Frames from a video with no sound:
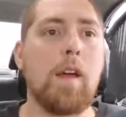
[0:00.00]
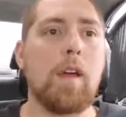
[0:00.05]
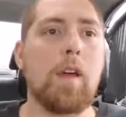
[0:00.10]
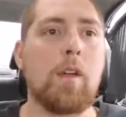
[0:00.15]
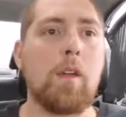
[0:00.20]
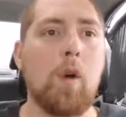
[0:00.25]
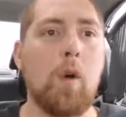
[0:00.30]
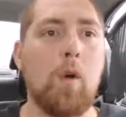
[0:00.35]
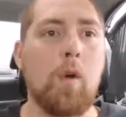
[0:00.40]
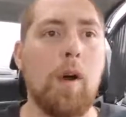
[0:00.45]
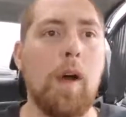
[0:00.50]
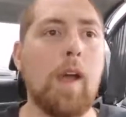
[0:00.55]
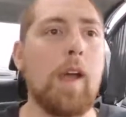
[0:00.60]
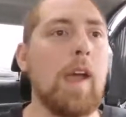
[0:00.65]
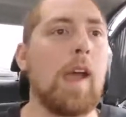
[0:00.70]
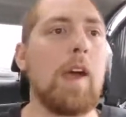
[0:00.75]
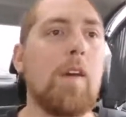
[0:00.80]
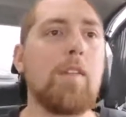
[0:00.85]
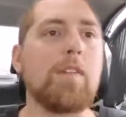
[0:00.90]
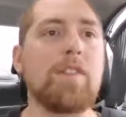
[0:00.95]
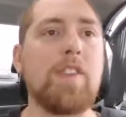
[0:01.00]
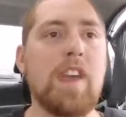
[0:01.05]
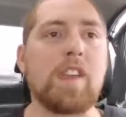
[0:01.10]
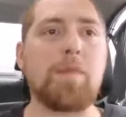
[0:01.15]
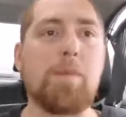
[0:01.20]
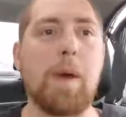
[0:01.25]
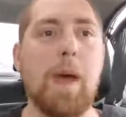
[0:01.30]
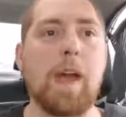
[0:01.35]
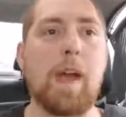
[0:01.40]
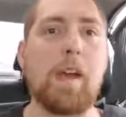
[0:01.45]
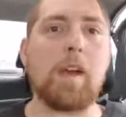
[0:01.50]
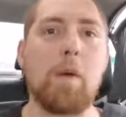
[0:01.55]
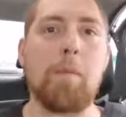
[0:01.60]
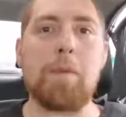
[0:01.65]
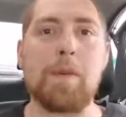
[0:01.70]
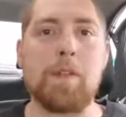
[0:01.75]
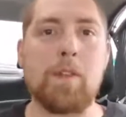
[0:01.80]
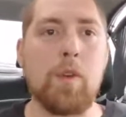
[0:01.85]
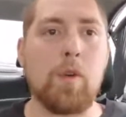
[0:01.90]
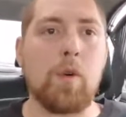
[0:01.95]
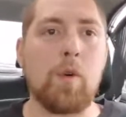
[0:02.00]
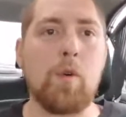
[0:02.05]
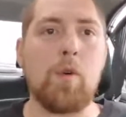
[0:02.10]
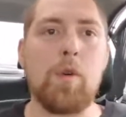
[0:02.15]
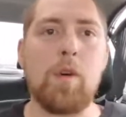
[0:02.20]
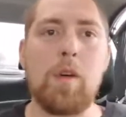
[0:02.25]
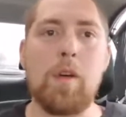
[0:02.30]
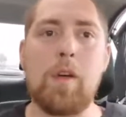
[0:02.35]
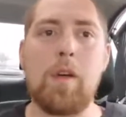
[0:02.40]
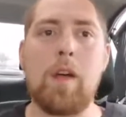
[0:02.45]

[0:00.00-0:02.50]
You know, I didn't have a six pack up until